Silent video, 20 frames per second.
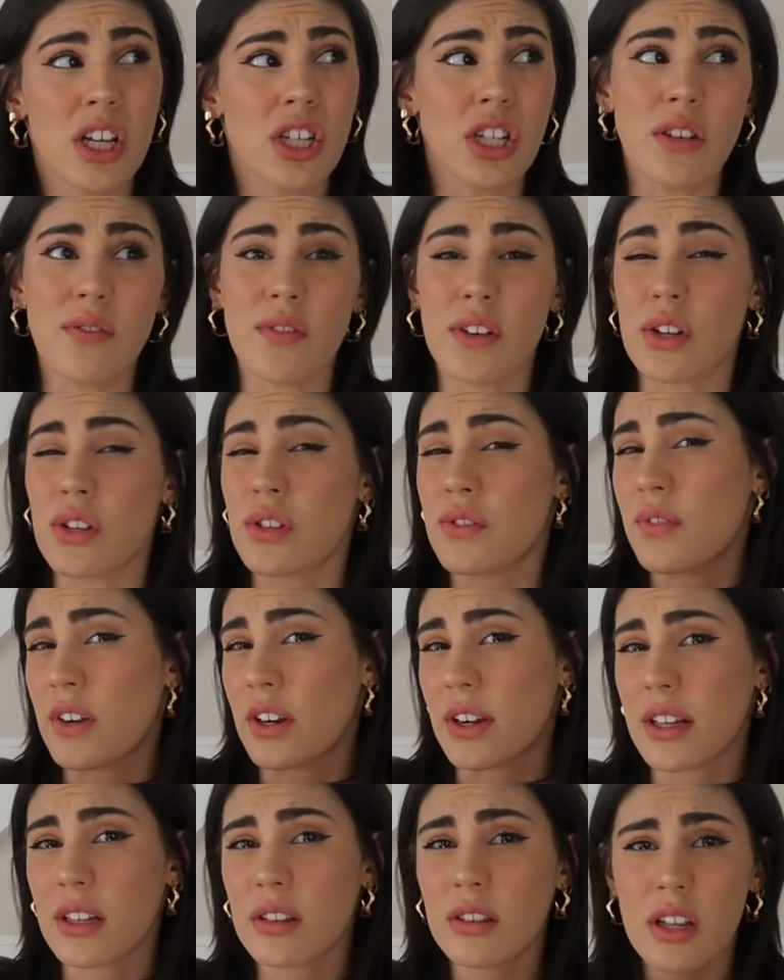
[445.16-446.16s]
She feels
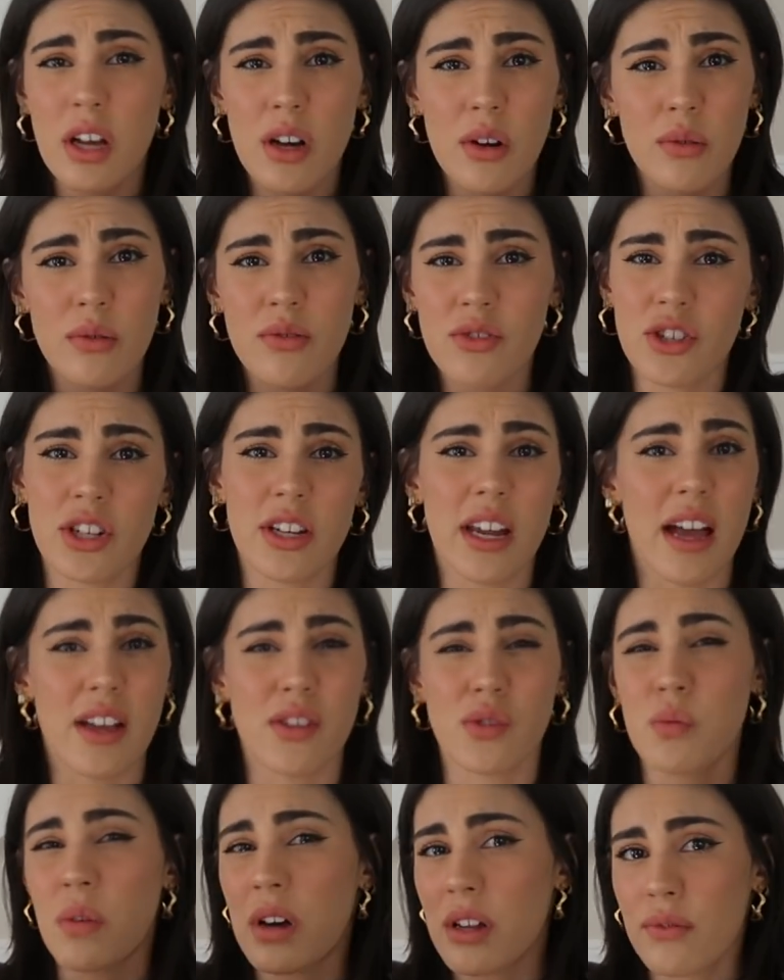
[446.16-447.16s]
very alone. She
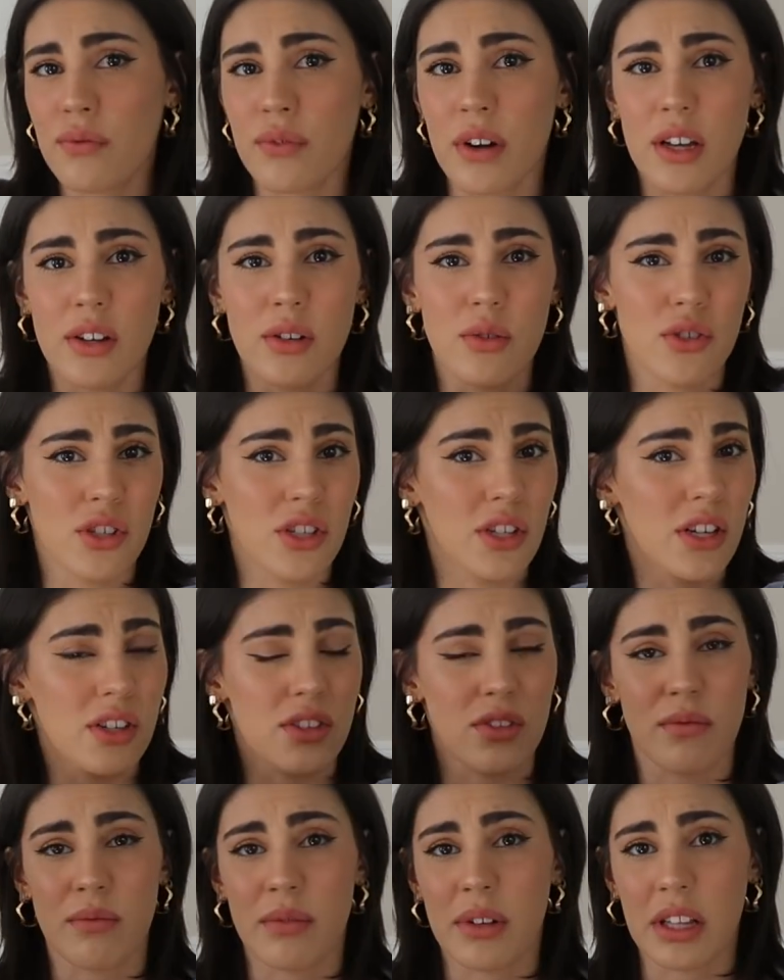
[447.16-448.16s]
has one friend who she
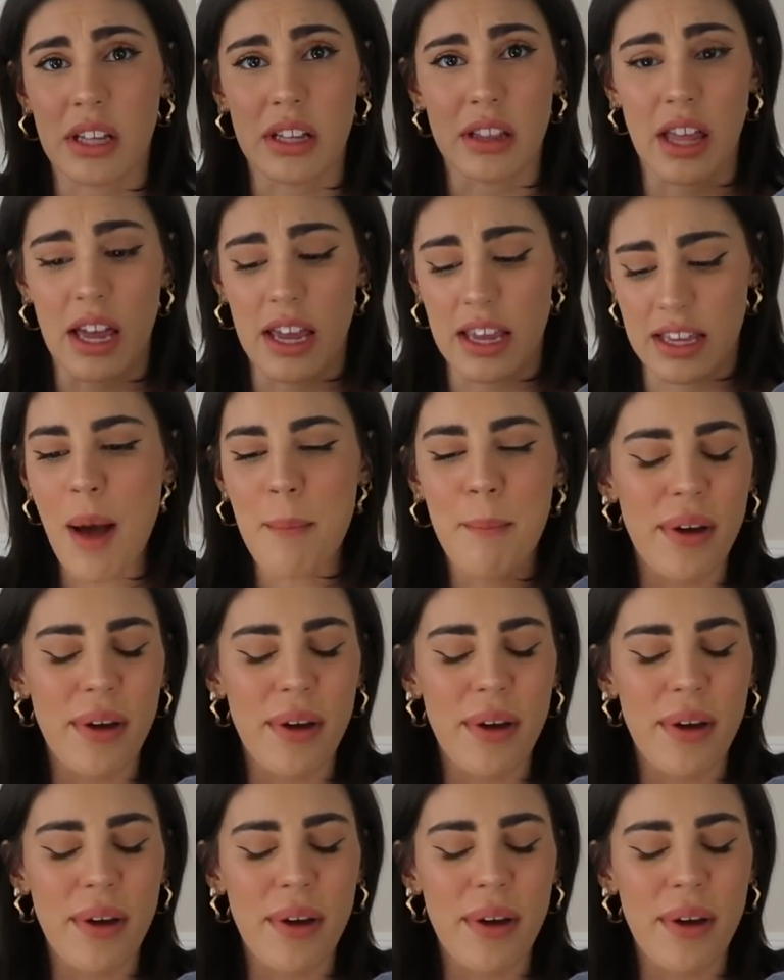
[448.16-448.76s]
doesn't really like.